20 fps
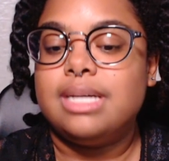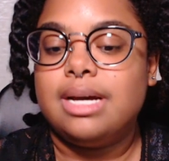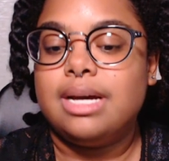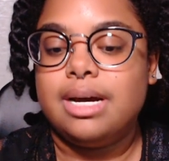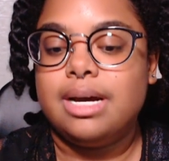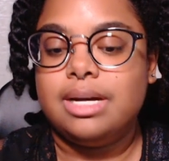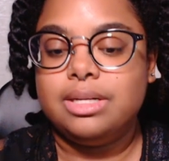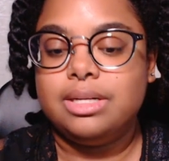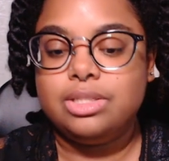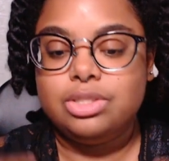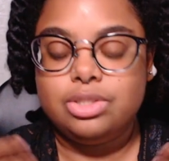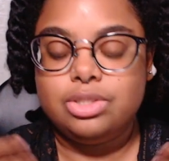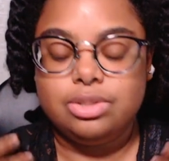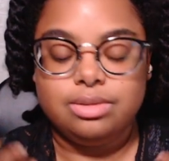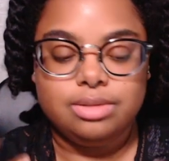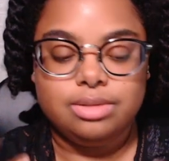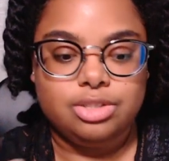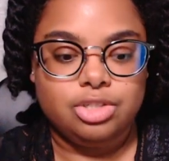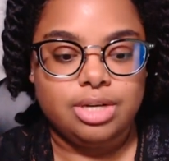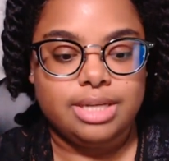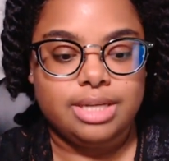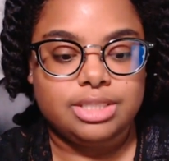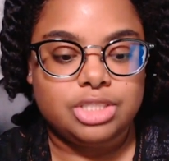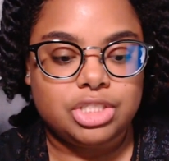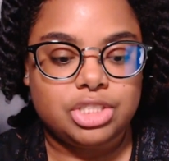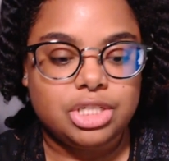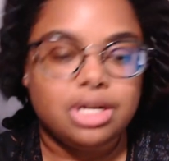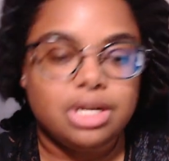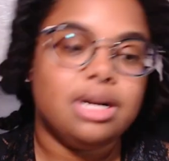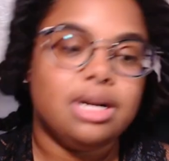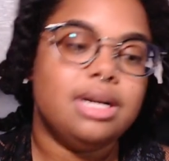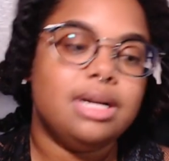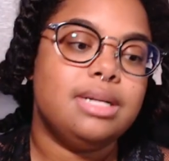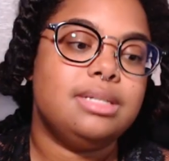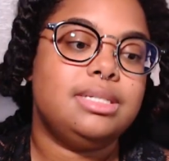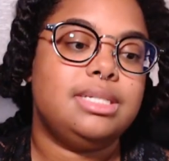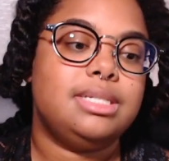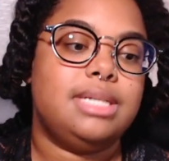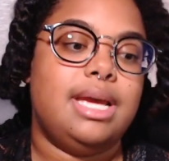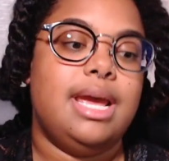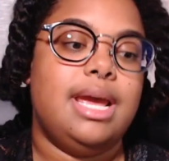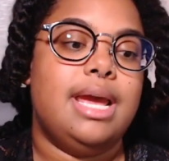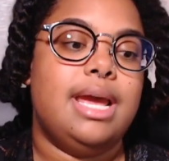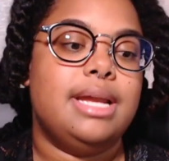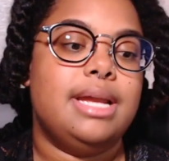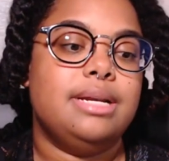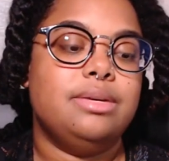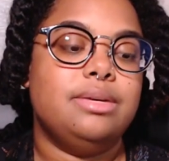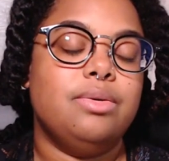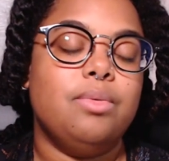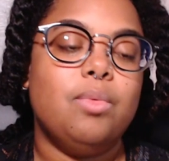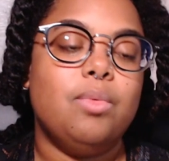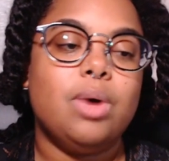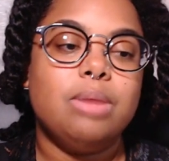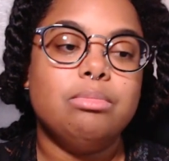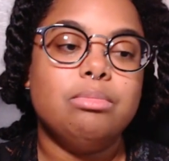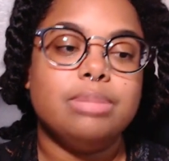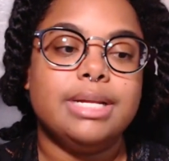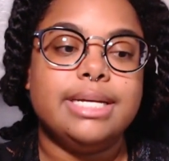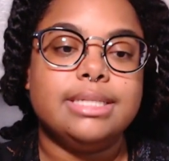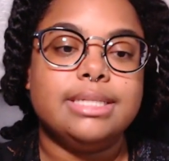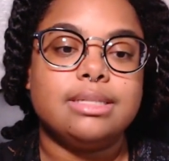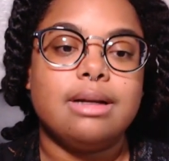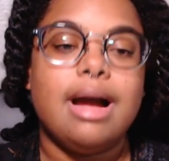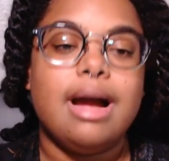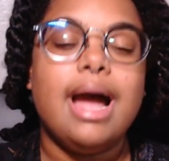uh, dress shirt and one blazer.